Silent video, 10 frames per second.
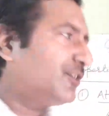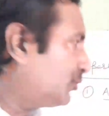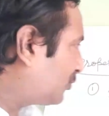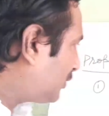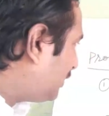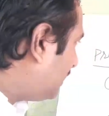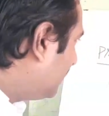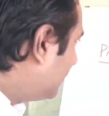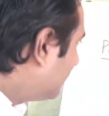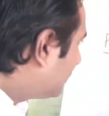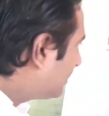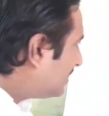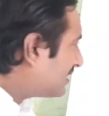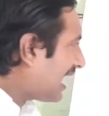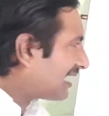You see,
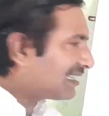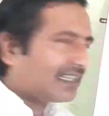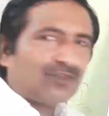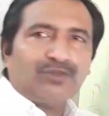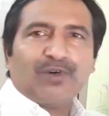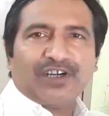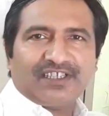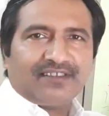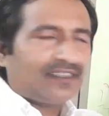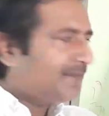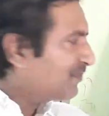these are the two bodies